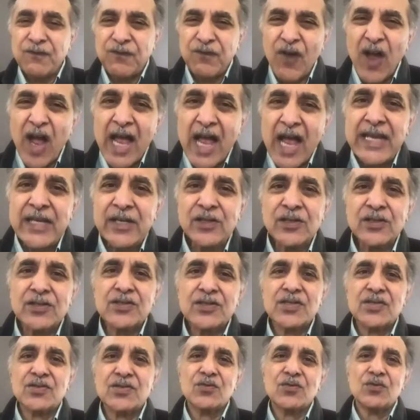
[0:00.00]

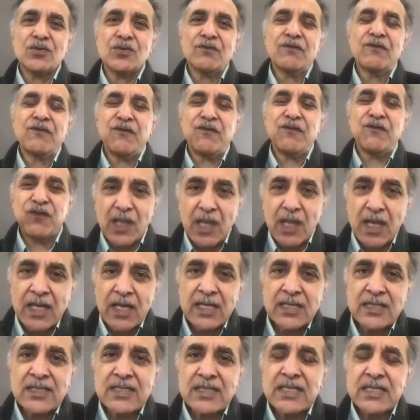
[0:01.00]
fires or
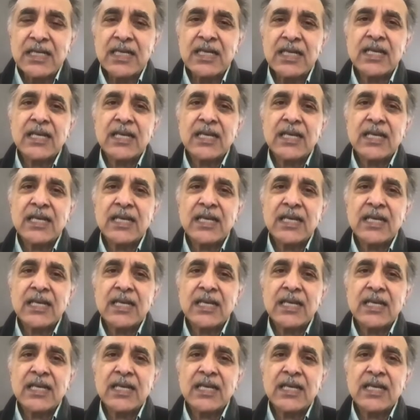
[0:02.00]
floods